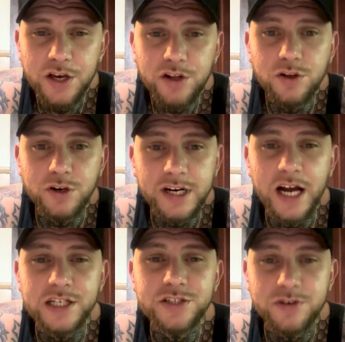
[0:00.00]
learning how
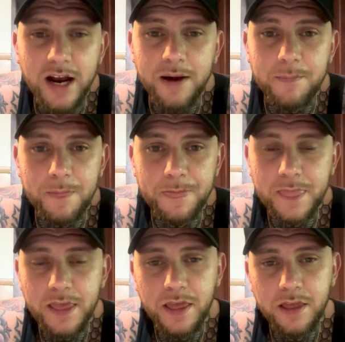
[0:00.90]
to scrap,
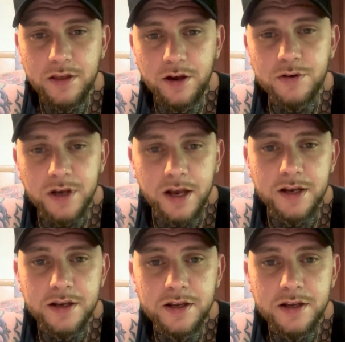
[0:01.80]
okay?